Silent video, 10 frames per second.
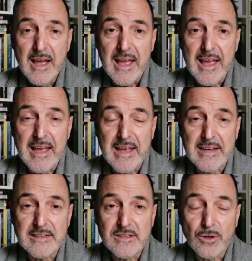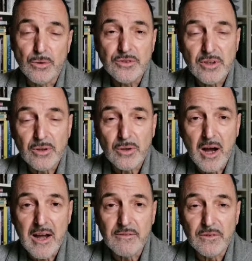And also
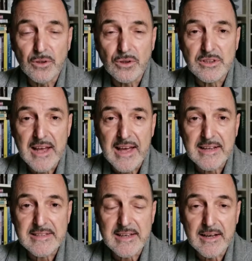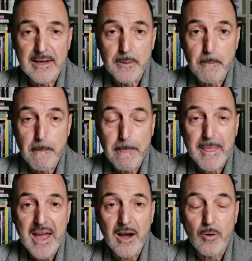I've looked at
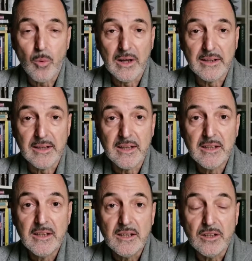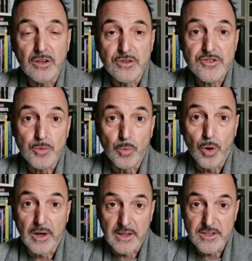how one learns to
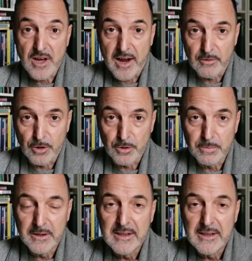walk on a tightrope.